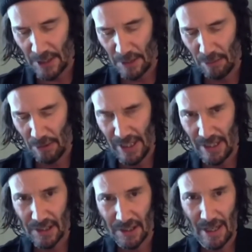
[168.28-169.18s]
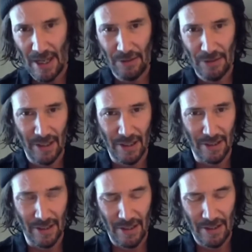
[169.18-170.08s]
It's pretty
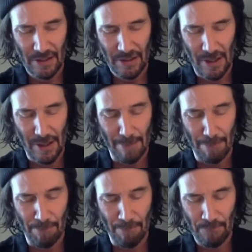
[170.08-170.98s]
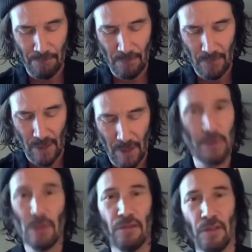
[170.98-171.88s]
astounding. It's a
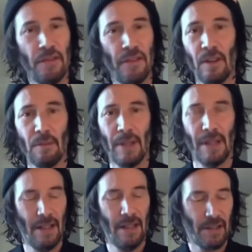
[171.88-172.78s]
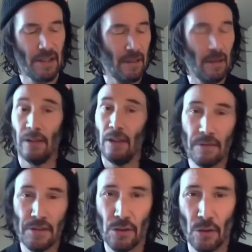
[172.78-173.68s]
beautiful film. It's a
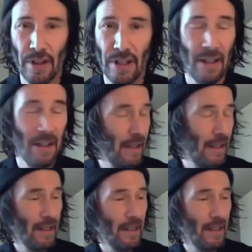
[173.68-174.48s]
love story,